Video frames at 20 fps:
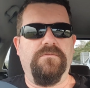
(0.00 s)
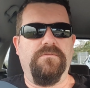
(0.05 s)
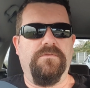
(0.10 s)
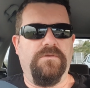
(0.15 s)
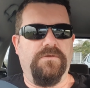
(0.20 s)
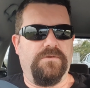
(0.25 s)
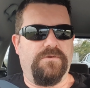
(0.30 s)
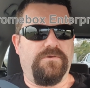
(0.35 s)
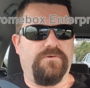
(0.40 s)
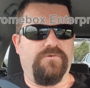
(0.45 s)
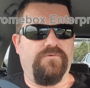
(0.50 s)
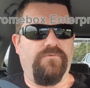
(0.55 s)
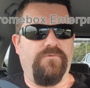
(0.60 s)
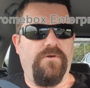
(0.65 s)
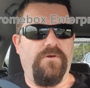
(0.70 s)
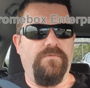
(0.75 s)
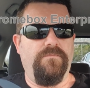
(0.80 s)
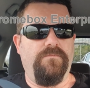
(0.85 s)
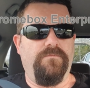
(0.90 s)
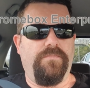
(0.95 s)

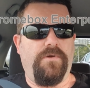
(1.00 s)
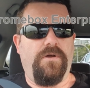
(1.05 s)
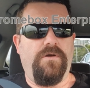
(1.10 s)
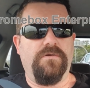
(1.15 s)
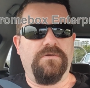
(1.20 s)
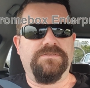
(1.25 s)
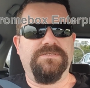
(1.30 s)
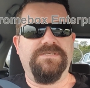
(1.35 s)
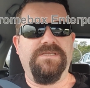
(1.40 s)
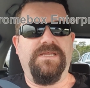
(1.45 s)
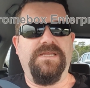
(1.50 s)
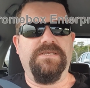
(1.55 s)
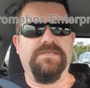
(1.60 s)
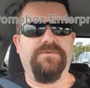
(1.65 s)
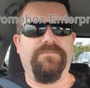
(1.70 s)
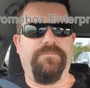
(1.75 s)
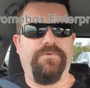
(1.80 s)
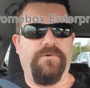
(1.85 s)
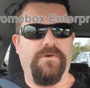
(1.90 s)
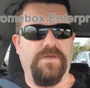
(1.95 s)
Chromebox
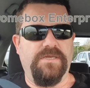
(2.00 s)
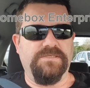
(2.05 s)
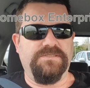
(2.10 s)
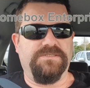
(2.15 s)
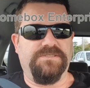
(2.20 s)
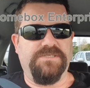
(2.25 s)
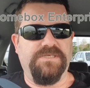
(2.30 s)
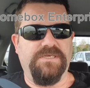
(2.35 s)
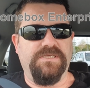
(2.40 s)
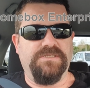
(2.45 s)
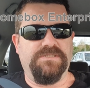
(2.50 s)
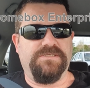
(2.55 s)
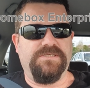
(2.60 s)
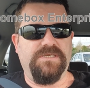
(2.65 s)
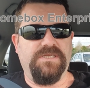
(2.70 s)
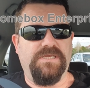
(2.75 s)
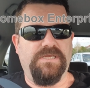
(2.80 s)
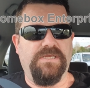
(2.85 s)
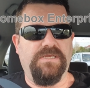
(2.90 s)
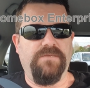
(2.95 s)
Enterprise
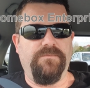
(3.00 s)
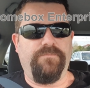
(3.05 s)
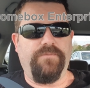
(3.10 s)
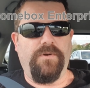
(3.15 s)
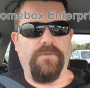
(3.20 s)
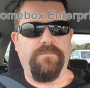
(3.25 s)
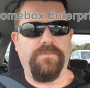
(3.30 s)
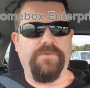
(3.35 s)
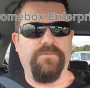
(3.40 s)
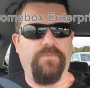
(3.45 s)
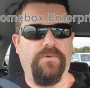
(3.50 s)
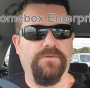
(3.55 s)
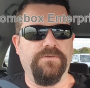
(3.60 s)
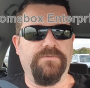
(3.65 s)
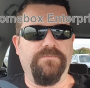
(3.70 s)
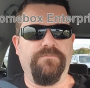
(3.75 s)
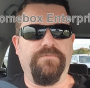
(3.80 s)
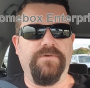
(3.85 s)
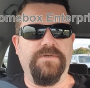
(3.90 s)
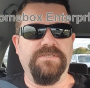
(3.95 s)
GT probably won't
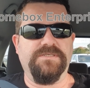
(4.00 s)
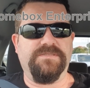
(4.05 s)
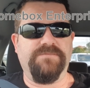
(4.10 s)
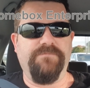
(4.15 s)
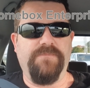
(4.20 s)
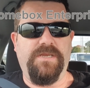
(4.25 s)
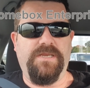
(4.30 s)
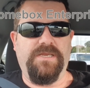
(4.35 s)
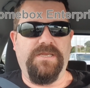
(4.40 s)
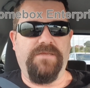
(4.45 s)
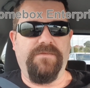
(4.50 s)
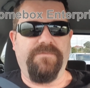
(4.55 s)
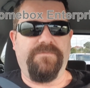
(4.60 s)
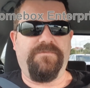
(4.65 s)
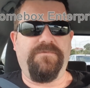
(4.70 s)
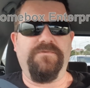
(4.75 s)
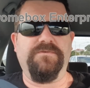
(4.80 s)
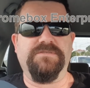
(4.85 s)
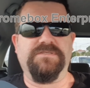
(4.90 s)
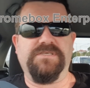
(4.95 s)
impress many
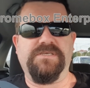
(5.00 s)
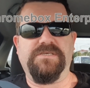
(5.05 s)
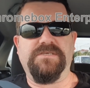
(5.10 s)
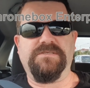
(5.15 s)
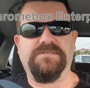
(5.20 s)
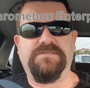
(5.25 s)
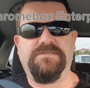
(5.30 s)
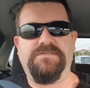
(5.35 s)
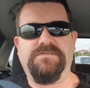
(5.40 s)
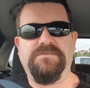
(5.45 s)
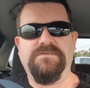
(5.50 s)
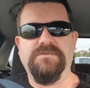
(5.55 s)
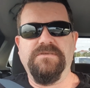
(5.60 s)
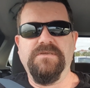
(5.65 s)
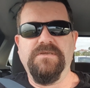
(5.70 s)
enthusiasts.